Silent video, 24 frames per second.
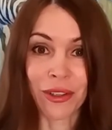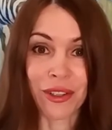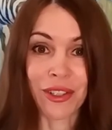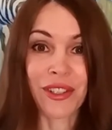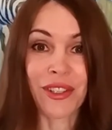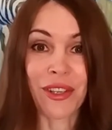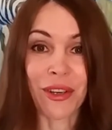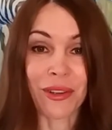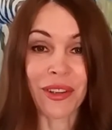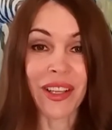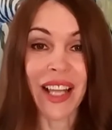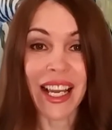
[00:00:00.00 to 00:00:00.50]

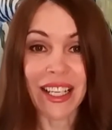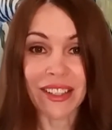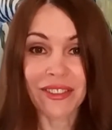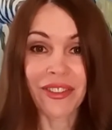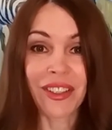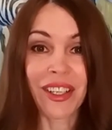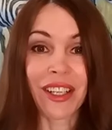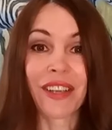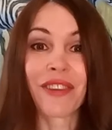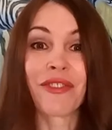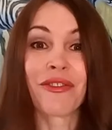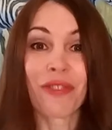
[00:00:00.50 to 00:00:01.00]
So
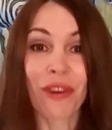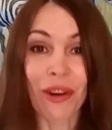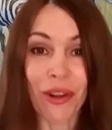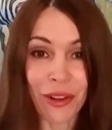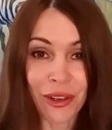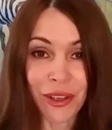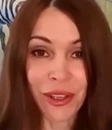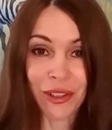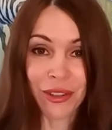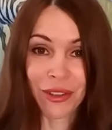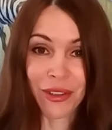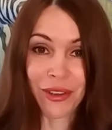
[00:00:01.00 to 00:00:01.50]
Latvian
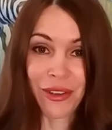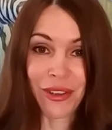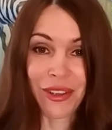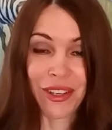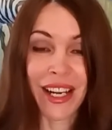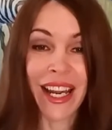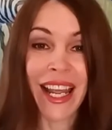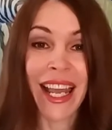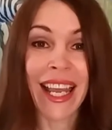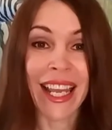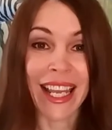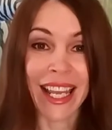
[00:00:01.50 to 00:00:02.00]
folklore
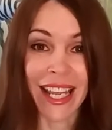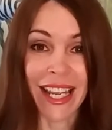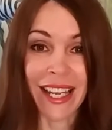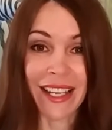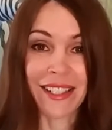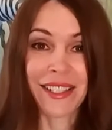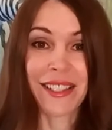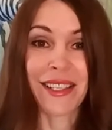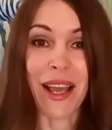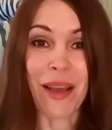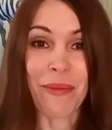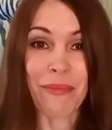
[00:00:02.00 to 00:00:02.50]

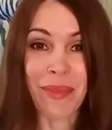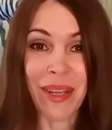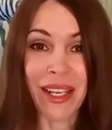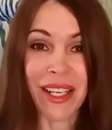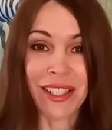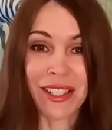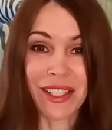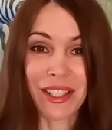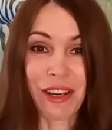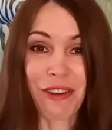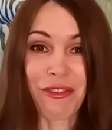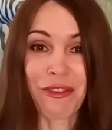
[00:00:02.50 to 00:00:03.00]
is a
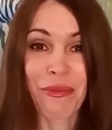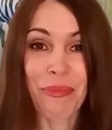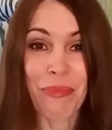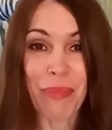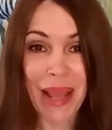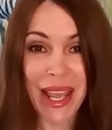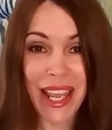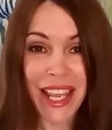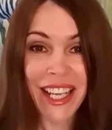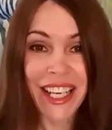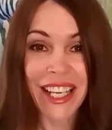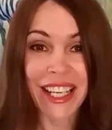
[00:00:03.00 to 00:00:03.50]
mix of
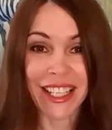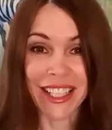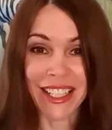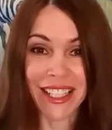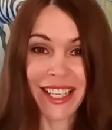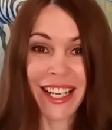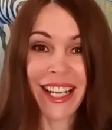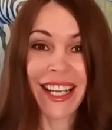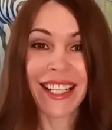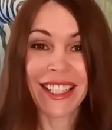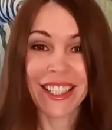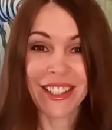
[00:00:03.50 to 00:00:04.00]
pagan
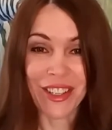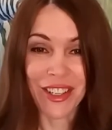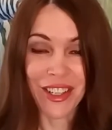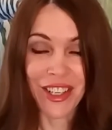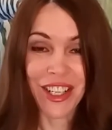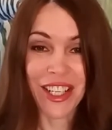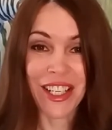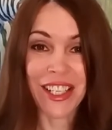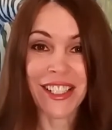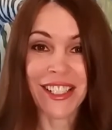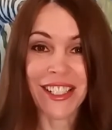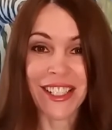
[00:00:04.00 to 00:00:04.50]

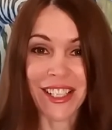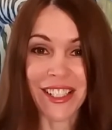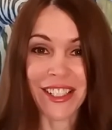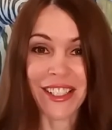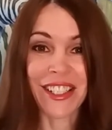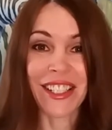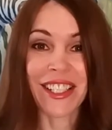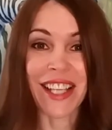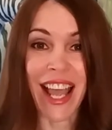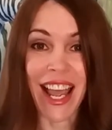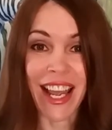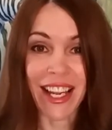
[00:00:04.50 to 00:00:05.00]

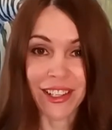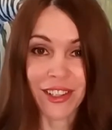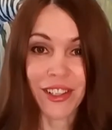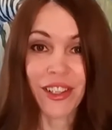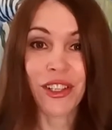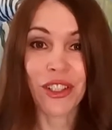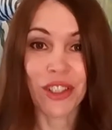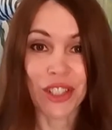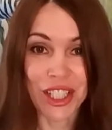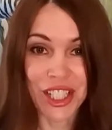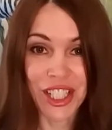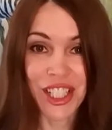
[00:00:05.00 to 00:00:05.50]
traditions and
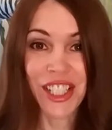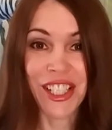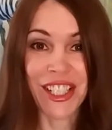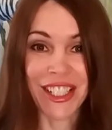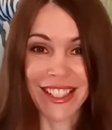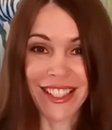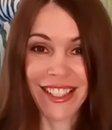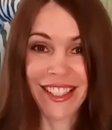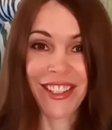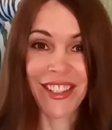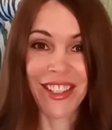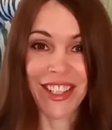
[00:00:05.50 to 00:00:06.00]
Christian
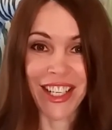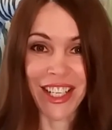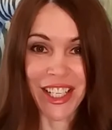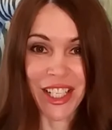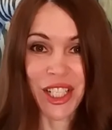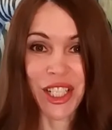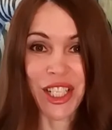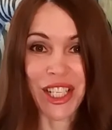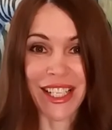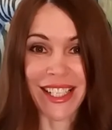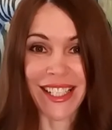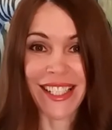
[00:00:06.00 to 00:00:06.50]

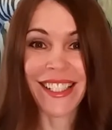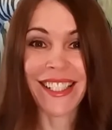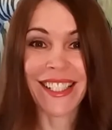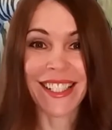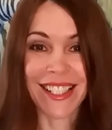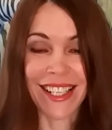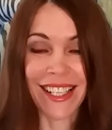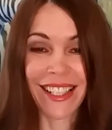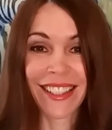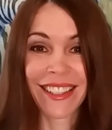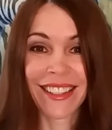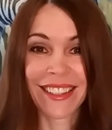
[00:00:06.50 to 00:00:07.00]

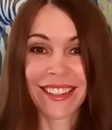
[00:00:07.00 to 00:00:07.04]
traditions.